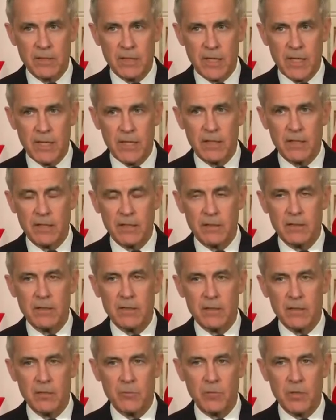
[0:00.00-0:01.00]
in Canada
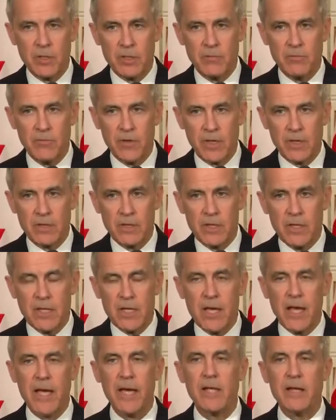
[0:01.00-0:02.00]
that we can affect.
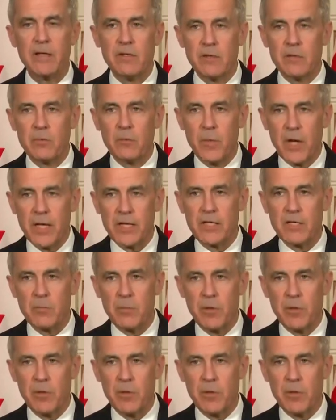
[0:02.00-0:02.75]
And my